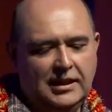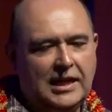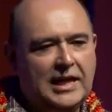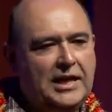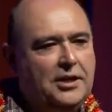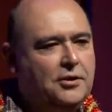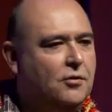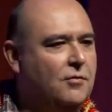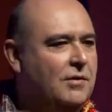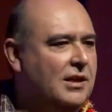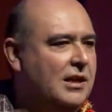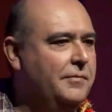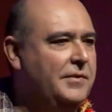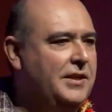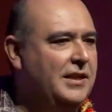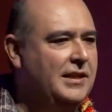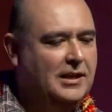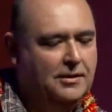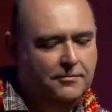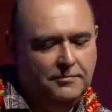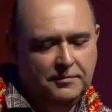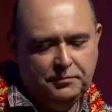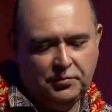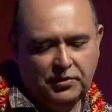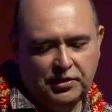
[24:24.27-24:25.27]
I don't want to be
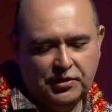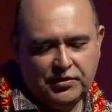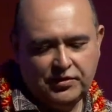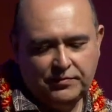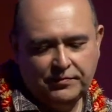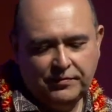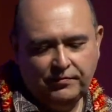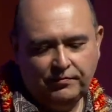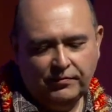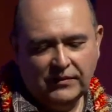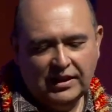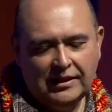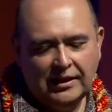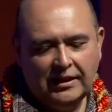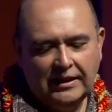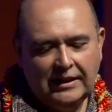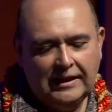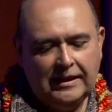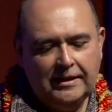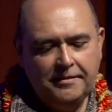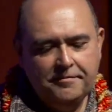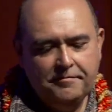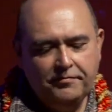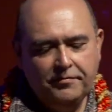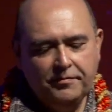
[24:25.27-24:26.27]
that
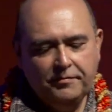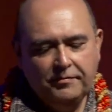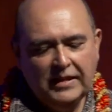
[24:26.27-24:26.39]
guy.